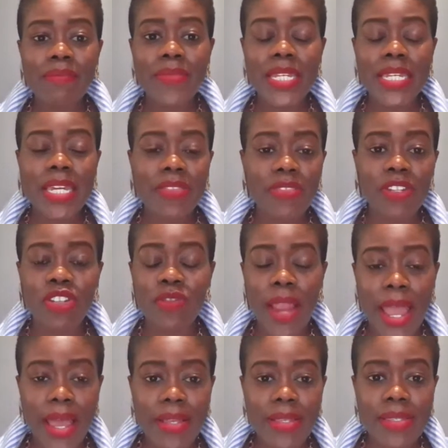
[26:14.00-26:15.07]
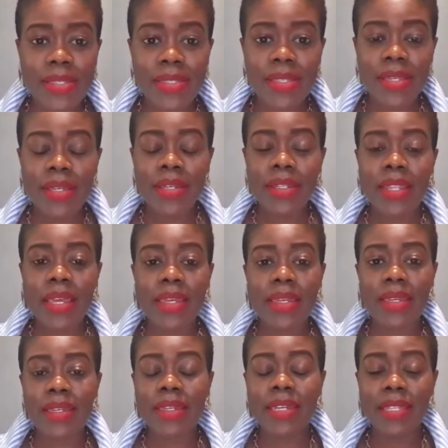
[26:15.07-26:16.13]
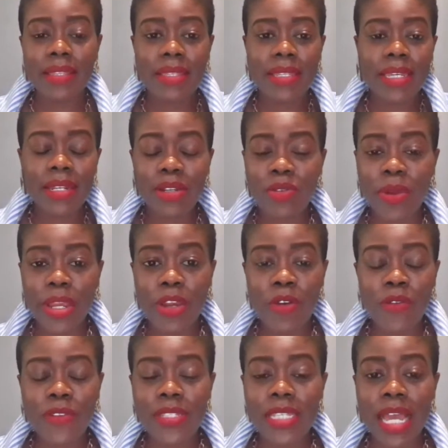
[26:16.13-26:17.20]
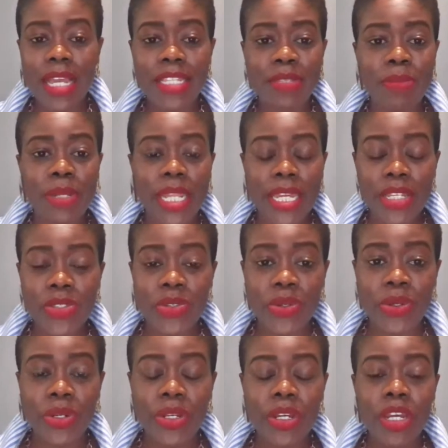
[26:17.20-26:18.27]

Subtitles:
get the dress, like get a great oversized blazer,